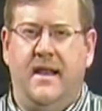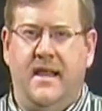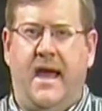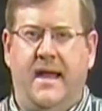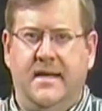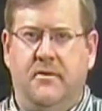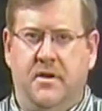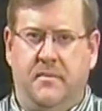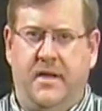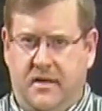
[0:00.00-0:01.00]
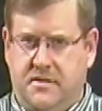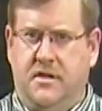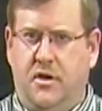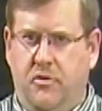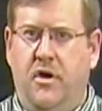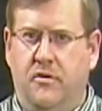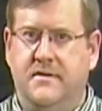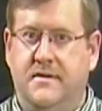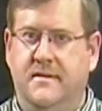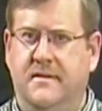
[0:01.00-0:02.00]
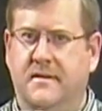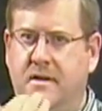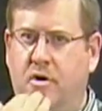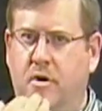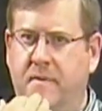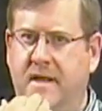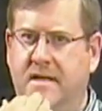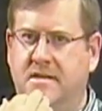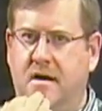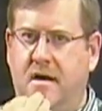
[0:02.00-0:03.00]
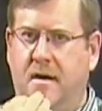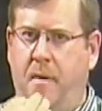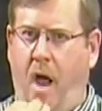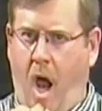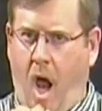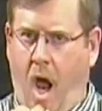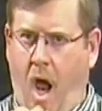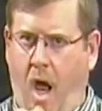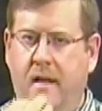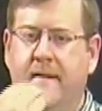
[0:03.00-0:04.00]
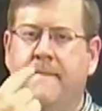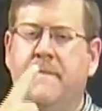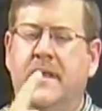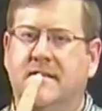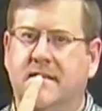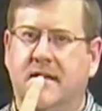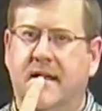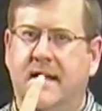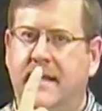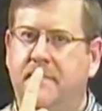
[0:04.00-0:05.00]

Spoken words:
kind of the idea when you play those low notes. Open that jaw up. You still got to